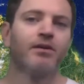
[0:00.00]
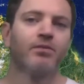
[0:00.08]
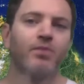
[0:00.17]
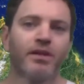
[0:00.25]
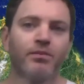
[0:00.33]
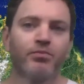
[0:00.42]

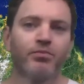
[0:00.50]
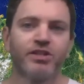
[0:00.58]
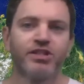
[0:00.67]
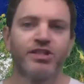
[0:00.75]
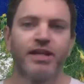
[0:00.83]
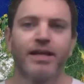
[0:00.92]
Really
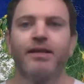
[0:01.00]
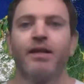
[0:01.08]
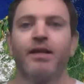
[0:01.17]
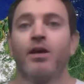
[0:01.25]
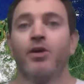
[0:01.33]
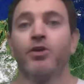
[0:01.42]
appreciate
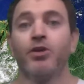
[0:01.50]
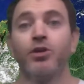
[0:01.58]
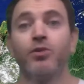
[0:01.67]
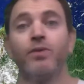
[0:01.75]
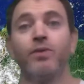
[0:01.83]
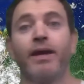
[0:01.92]

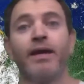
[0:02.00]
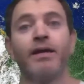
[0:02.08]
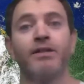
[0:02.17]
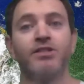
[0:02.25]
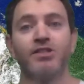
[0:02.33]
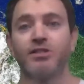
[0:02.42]
you
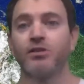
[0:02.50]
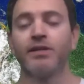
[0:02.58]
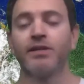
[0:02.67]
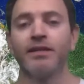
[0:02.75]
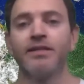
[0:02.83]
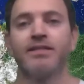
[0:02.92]
and just
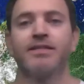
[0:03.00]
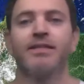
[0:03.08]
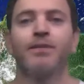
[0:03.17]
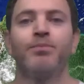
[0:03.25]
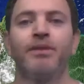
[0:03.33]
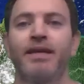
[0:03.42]
looking this
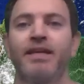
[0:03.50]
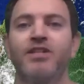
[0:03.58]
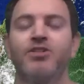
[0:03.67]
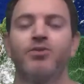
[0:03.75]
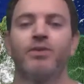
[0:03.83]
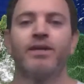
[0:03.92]
deeply
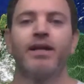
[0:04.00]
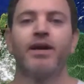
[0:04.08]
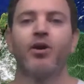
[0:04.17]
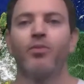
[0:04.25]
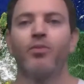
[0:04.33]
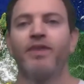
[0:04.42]
into it. I
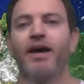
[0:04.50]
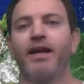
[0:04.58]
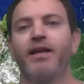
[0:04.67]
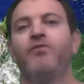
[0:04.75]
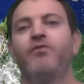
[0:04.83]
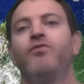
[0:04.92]
hope that
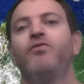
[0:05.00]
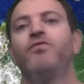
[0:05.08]
if you're